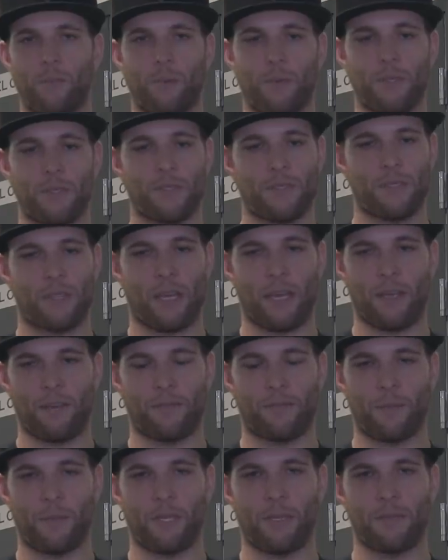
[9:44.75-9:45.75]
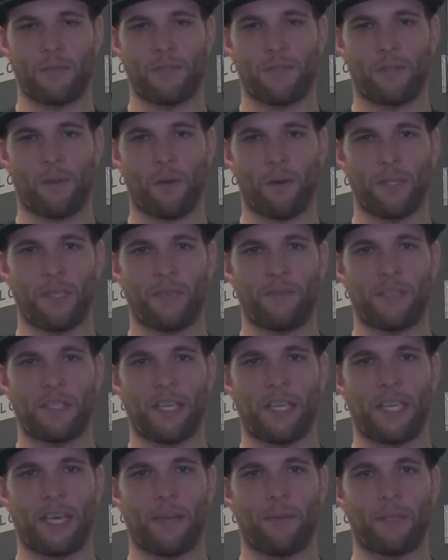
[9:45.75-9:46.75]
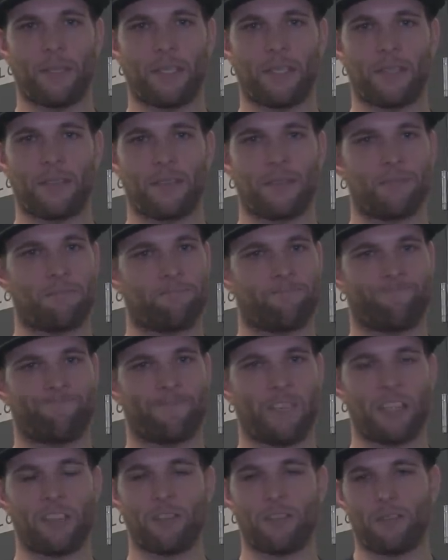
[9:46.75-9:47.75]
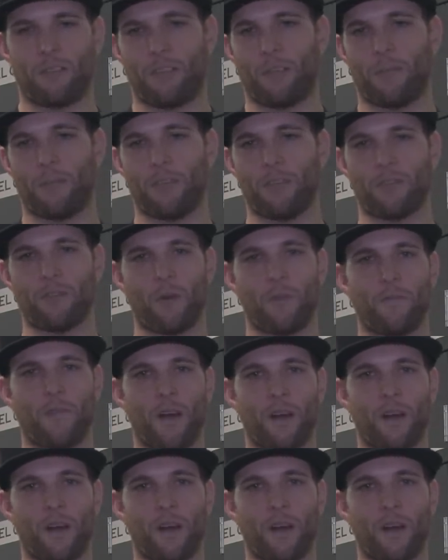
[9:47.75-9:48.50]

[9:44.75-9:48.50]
on top of putting up 47 points in 19 playoff games that